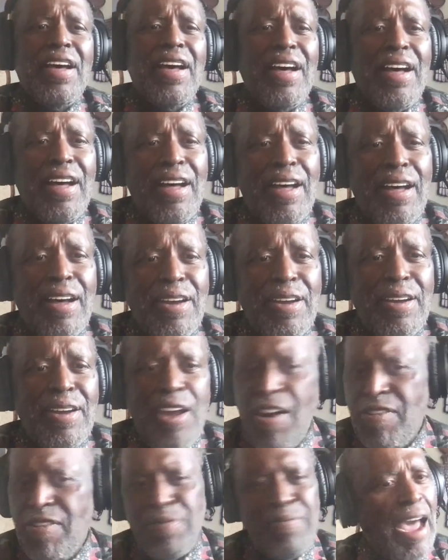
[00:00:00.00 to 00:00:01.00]

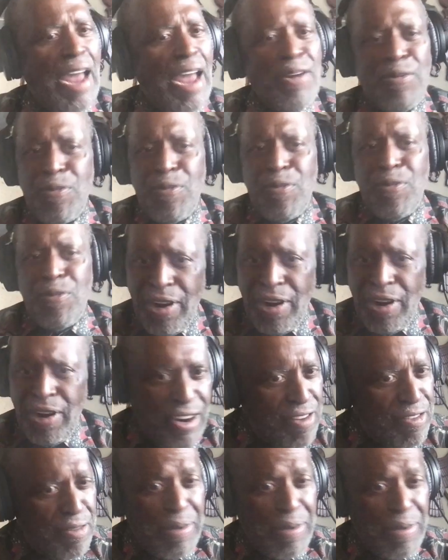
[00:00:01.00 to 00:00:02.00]
Everybody worked.
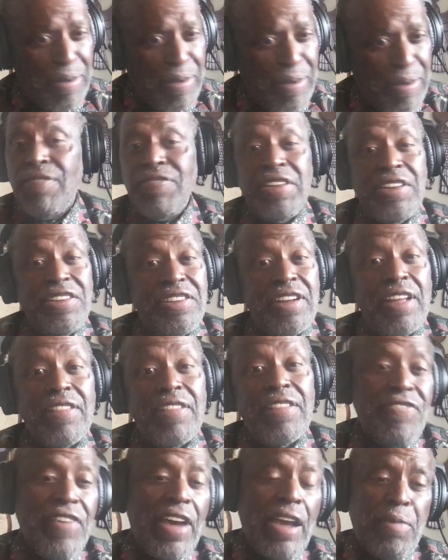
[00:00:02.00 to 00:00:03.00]
Everybody loved each
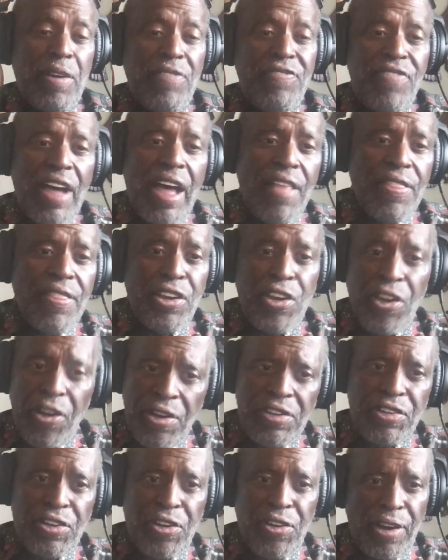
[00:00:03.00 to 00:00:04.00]
other. In fact, my father,
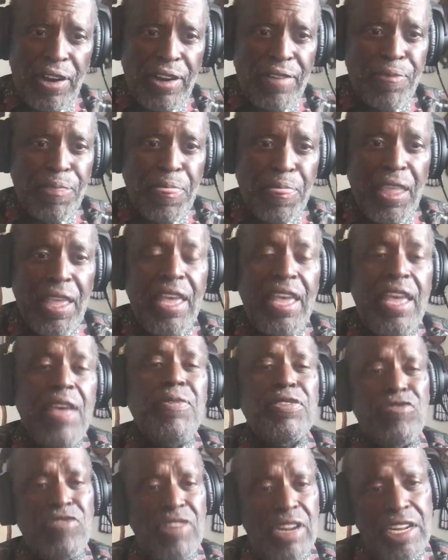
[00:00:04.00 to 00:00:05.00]
Curtis Kirkland, he
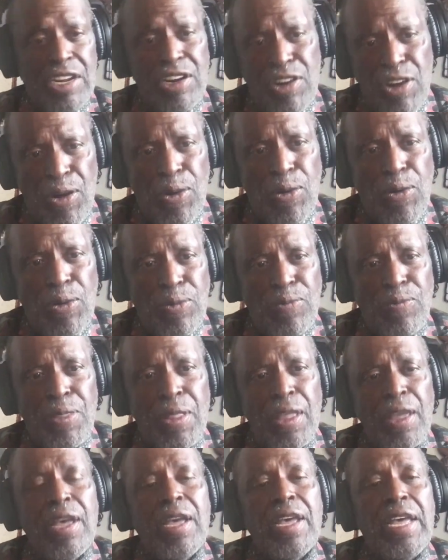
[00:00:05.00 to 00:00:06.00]
was really known
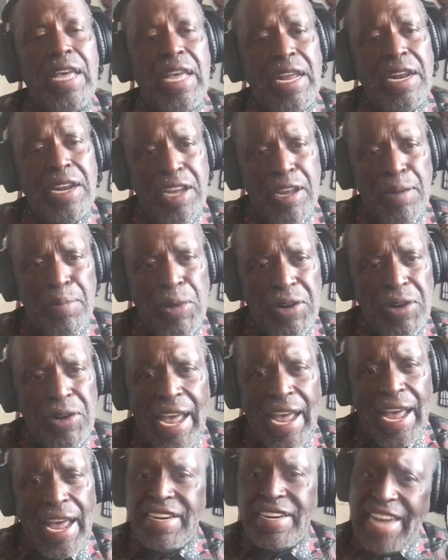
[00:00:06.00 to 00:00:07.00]
in the community
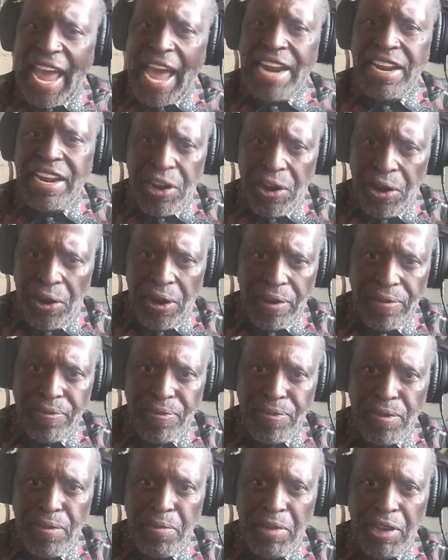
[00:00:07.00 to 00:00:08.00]
as Daddy Kirk
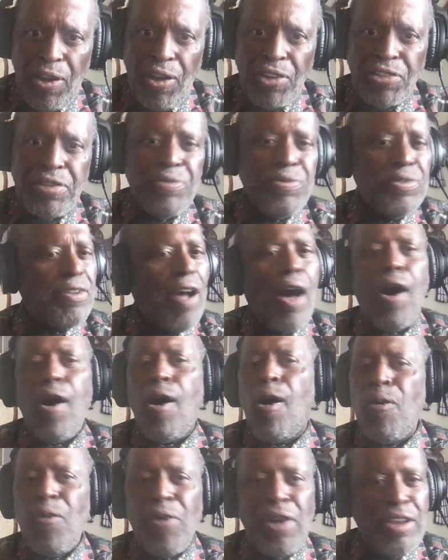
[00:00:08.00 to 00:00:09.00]
because he would
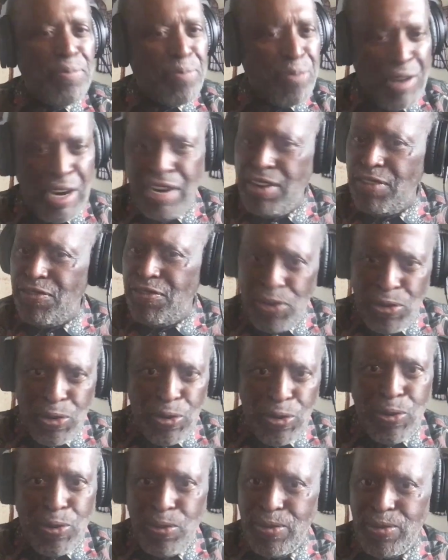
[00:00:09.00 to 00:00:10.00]
always bring the
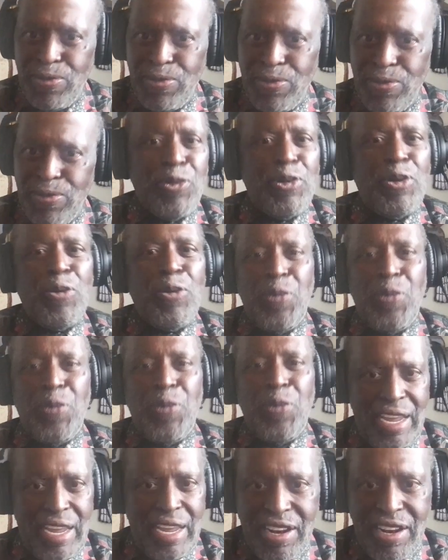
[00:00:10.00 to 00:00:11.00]
food during the
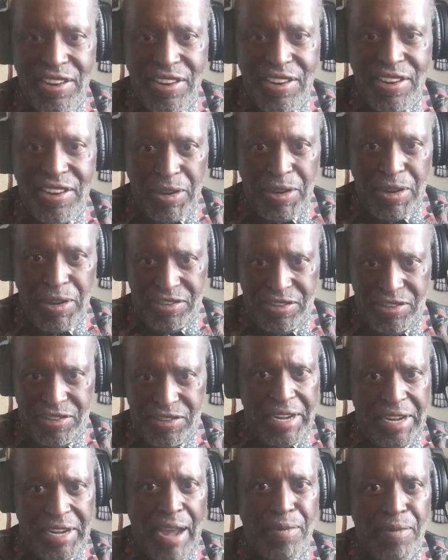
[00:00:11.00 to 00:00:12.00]
weekend, the
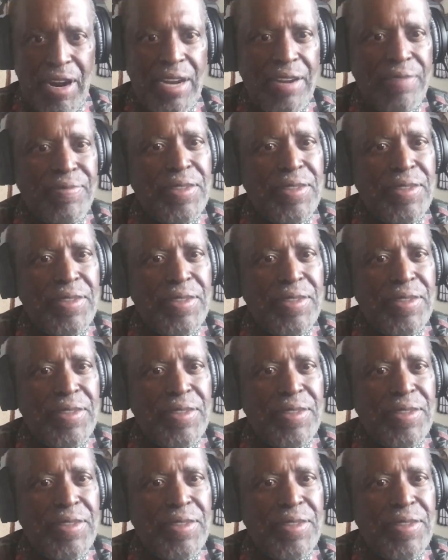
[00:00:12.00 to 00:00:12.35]
summertime, right?